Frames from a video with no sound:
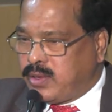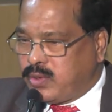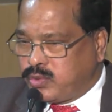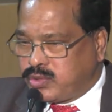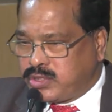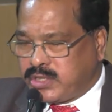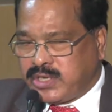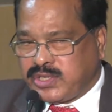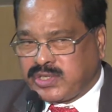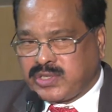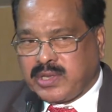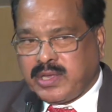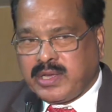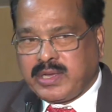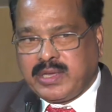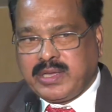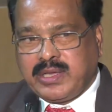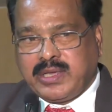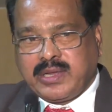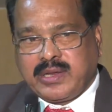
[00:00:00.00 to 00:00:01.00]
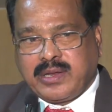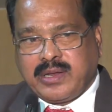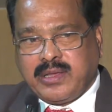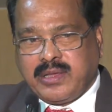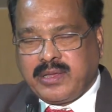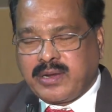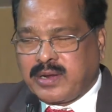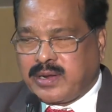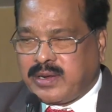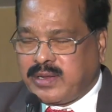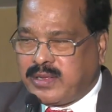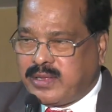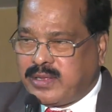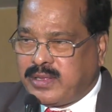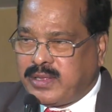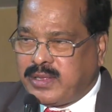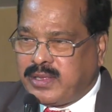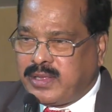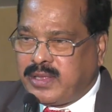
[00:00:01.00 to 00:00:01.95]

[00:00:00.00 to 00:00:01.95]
Hussein Sagar or uh,